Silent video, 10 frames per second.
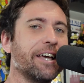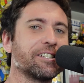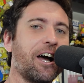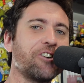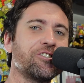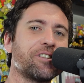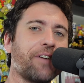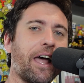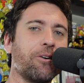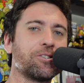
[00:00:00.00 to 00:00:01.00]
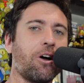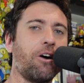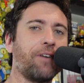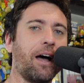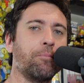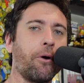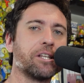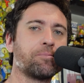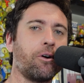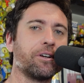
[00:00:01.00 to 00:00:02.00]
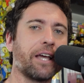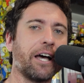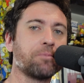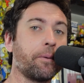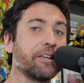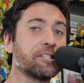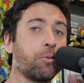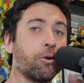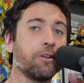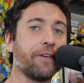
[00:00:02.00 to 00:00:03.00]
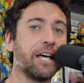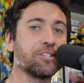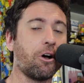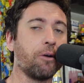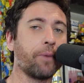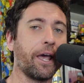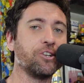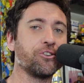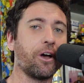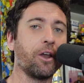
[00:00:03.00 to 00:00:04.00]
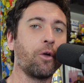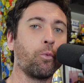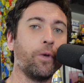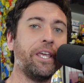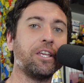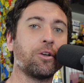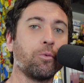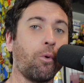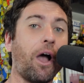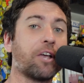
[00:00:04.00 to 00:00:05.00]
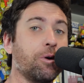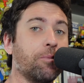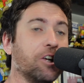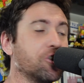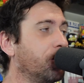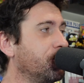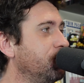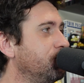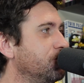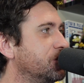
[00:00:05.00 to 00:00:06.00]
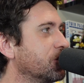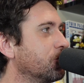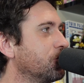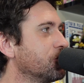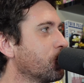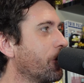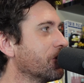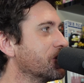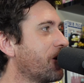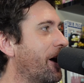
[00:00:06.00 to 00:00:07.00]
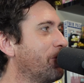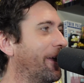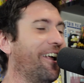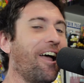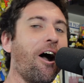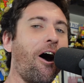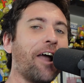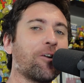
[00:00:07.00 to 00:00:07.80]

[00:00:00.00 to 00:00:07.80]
Yes, hundreds of hours of bonus podcasts for being a supporter of ours on Patreon. I quit my job. You still do some work on the side, but I